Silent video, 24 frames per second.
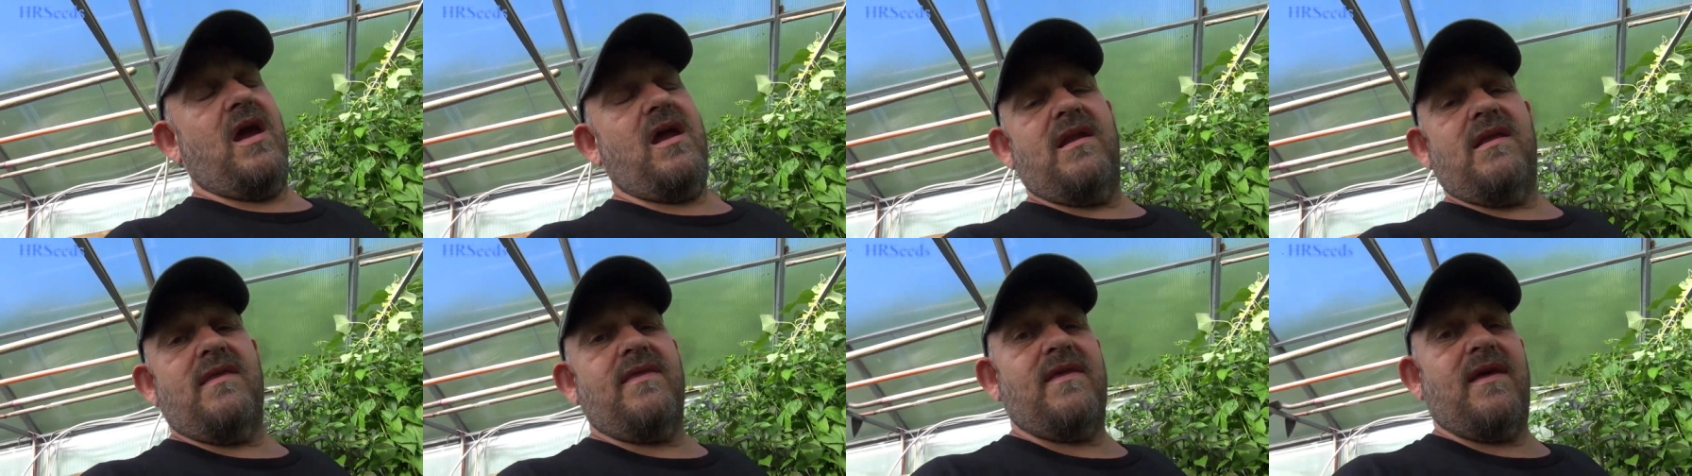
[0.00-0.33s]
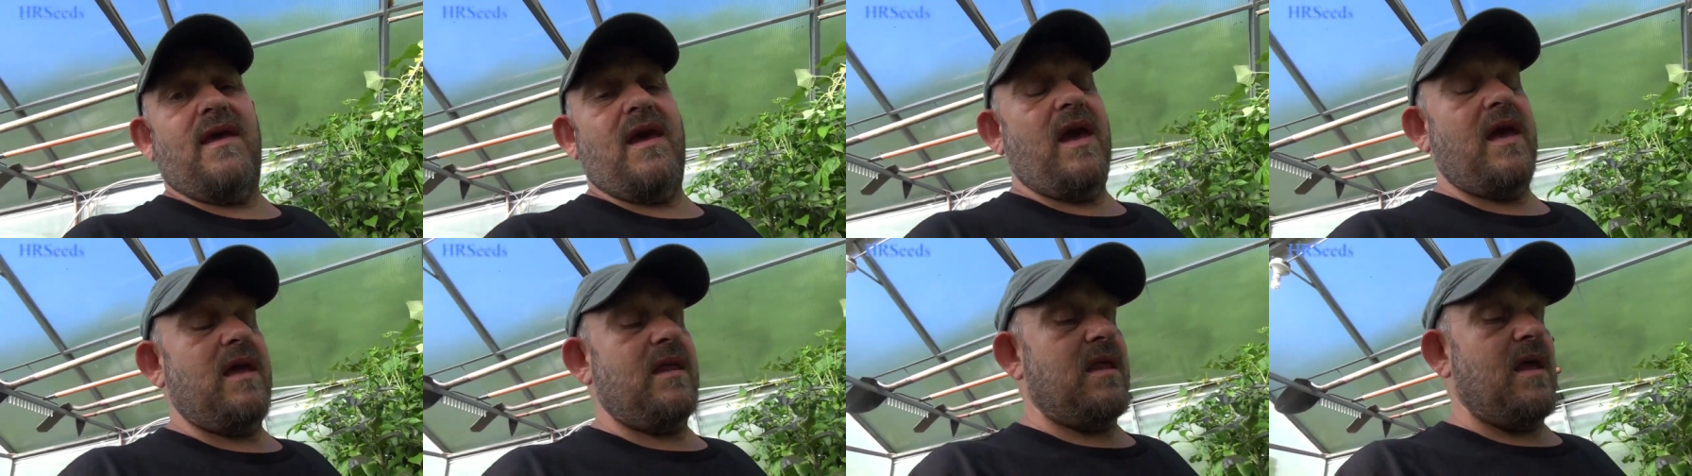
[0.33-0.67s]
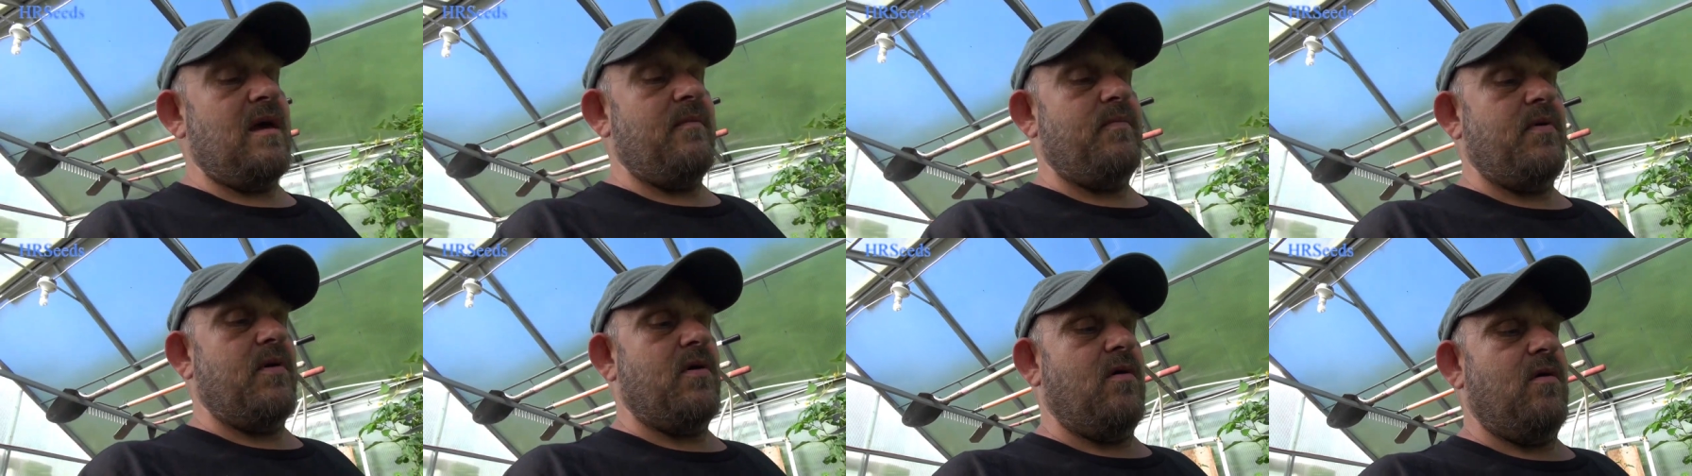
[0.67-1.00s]
anything
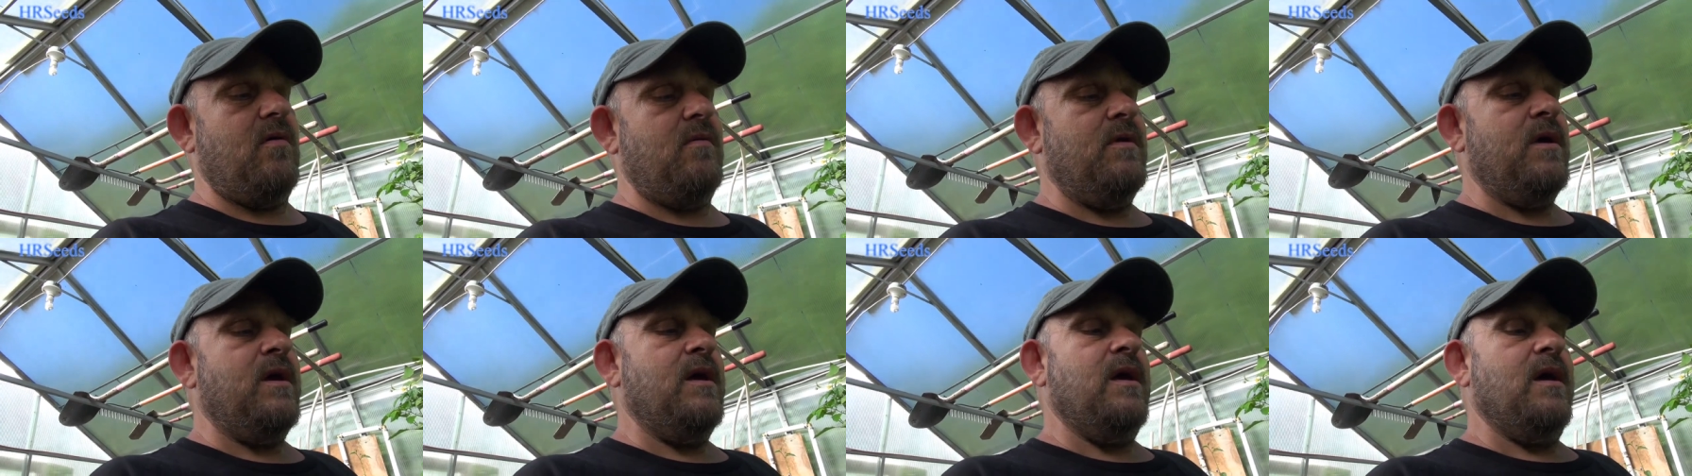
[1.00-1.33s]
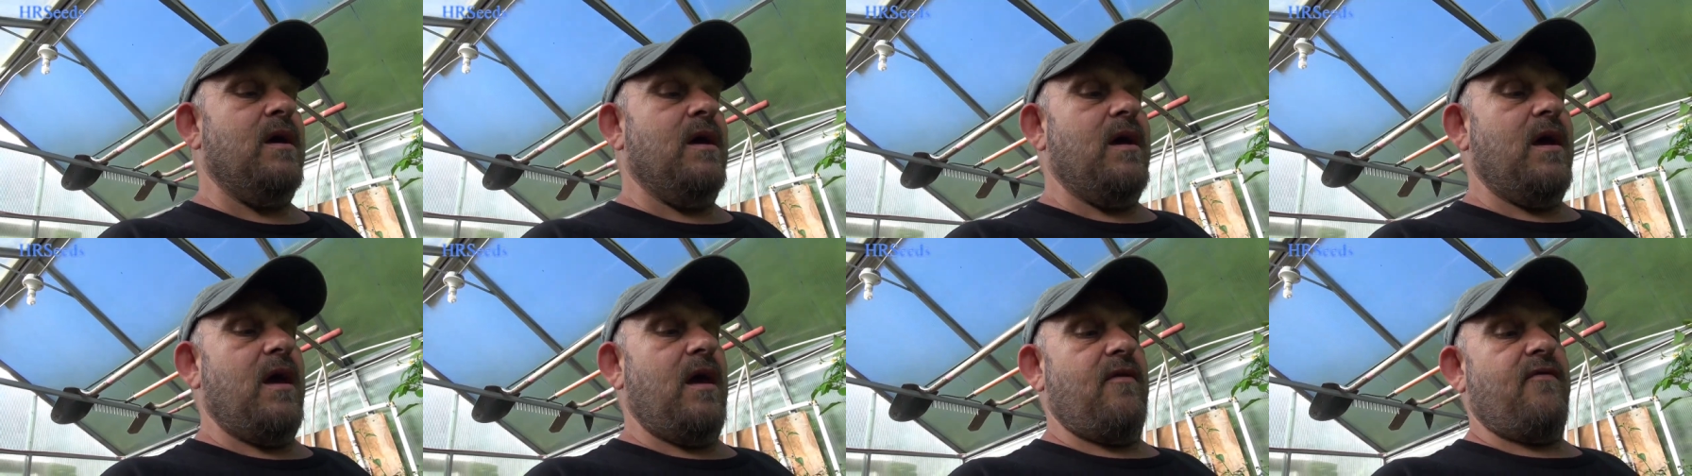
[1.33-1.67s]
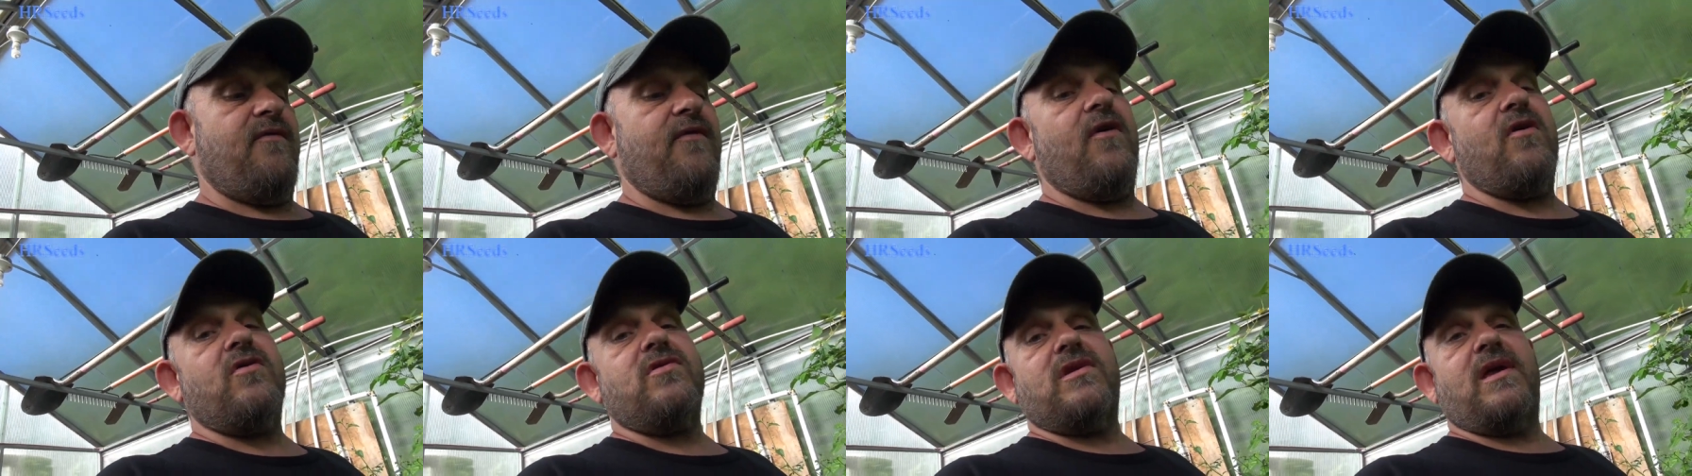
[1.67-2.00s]
atypical
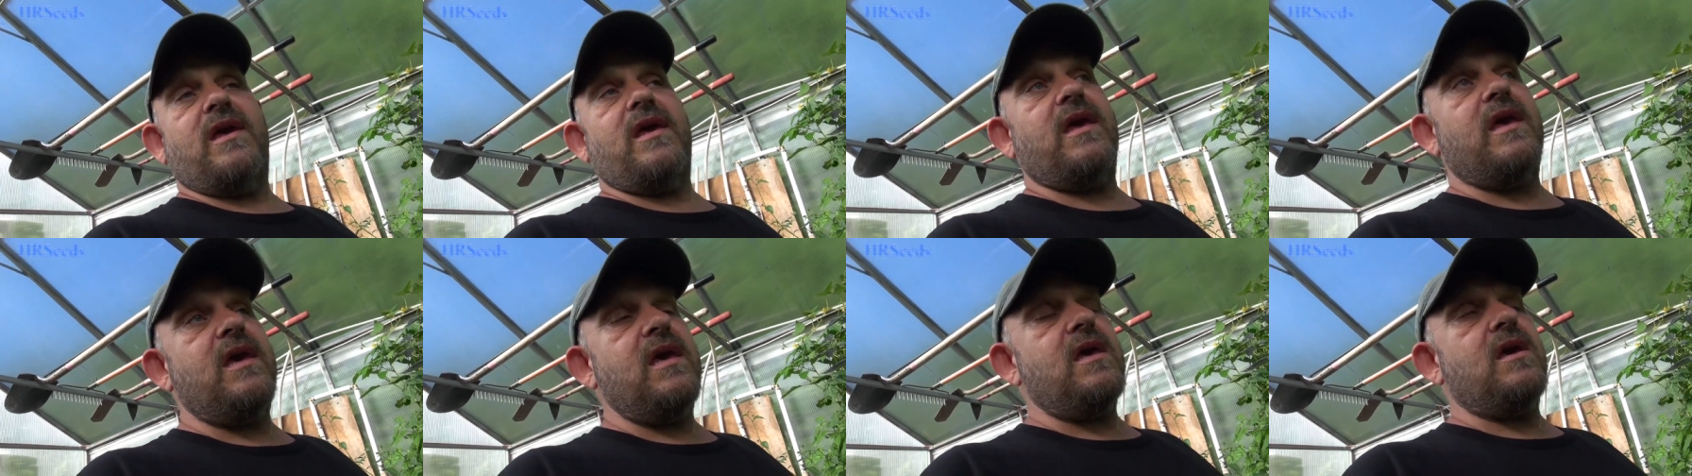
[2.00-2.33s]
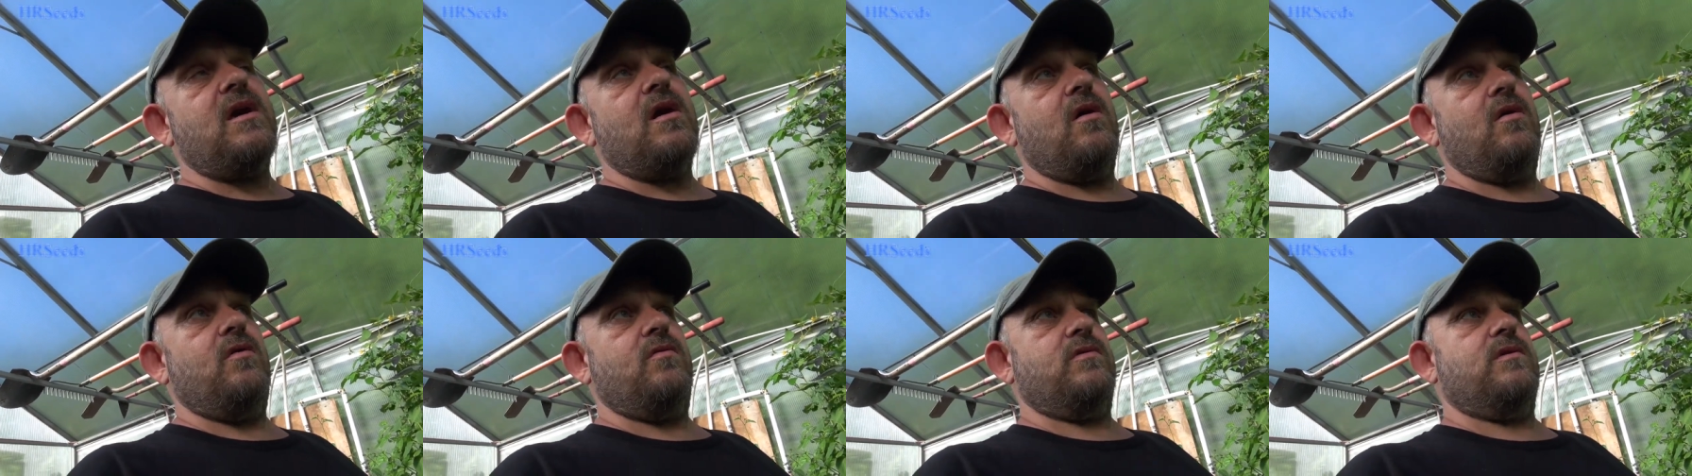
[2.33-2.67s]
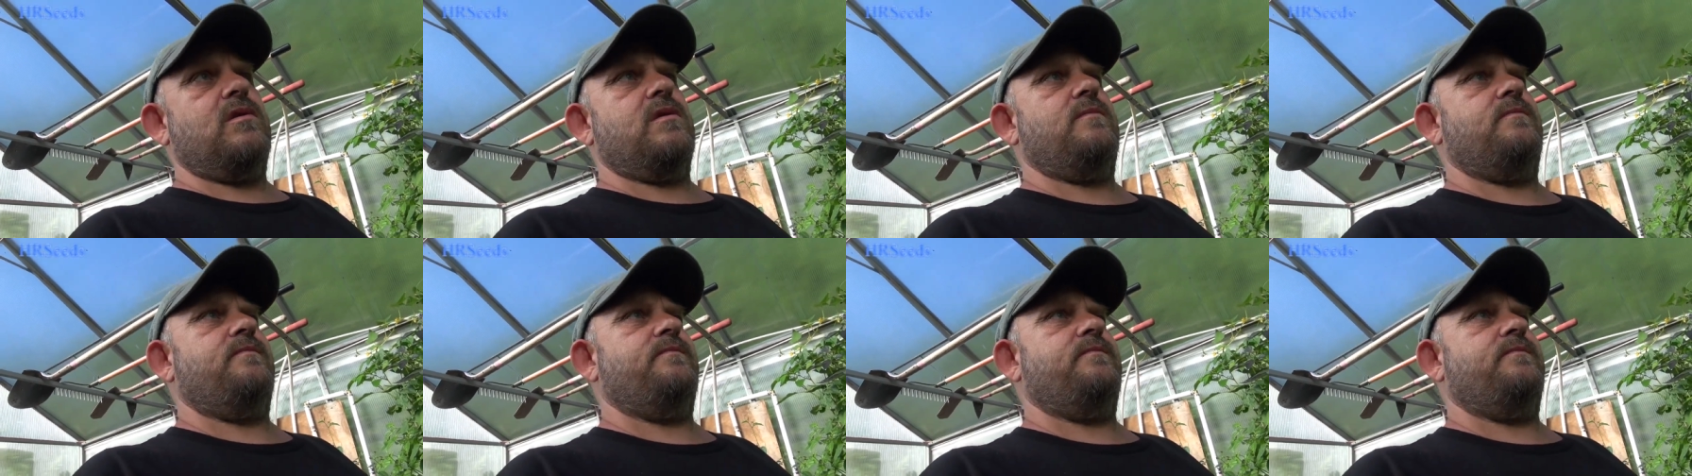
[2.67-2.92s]
as far as the heat goes.